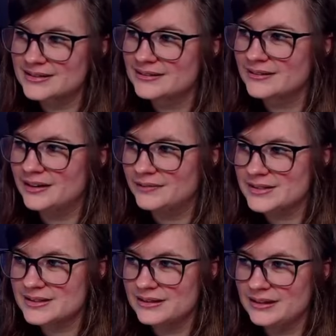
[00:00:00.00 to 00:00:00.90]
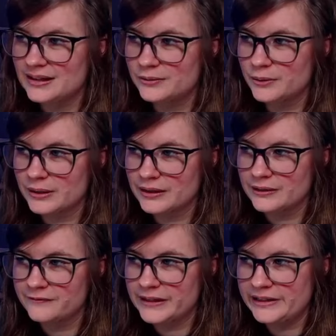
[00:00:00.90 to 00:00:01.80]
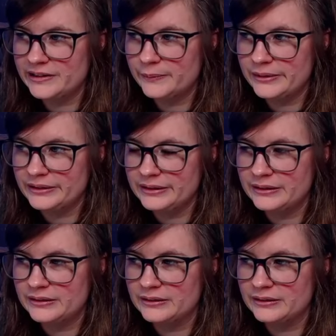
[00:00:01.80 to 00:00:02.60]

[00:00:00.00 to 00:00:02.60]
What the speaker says: Obviously, I will work on the fire a bit later.